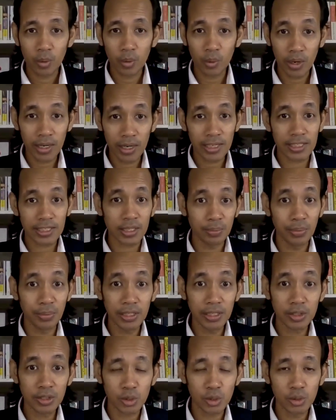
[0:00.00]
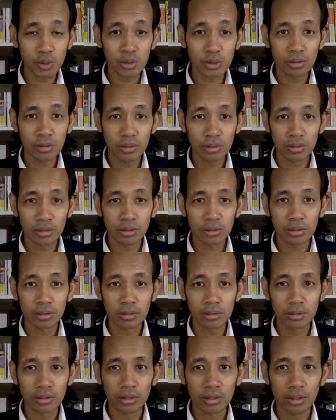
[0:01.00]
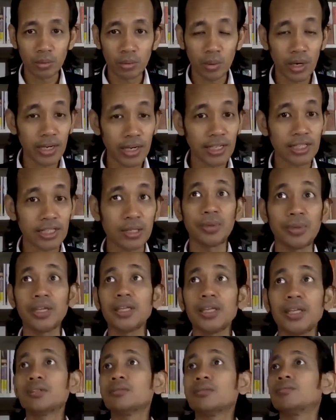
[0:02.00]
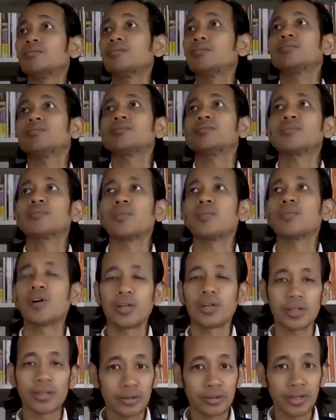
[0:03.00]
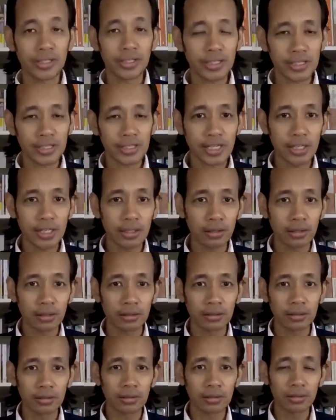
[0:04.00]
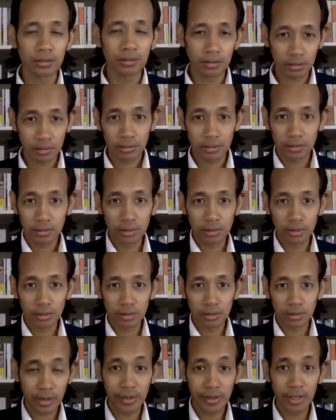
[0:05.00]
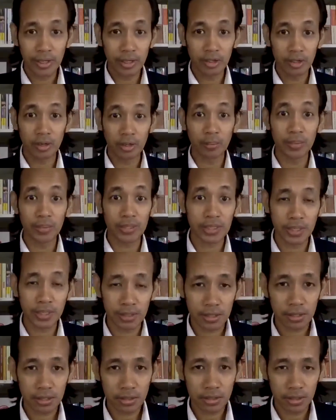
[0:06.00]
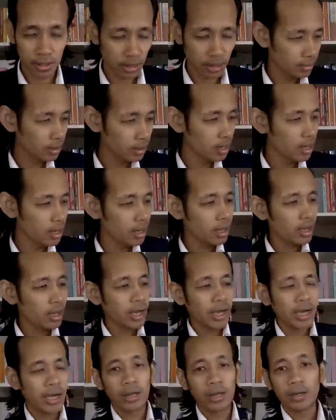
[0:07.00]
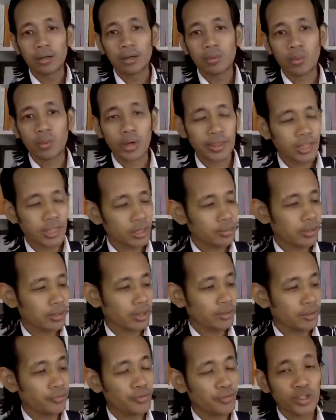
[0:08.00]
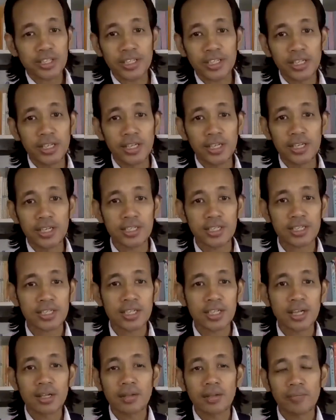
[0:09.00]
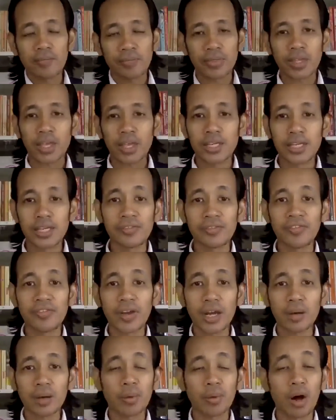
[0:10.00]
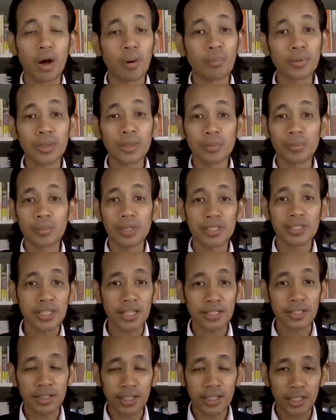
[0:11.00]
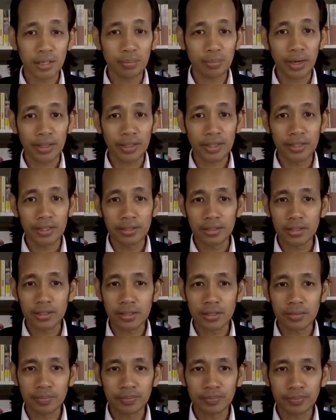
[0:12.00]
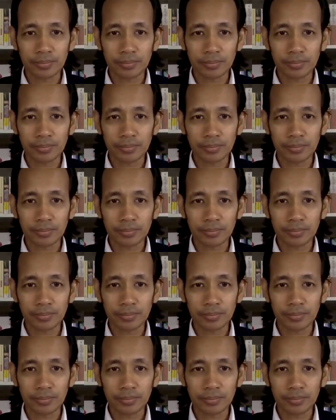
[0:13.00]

What does it mean to you? What does it mean on a greater scale? Your career, your business. Yeah. And one thing about the future is develop optimistic thinking patterns.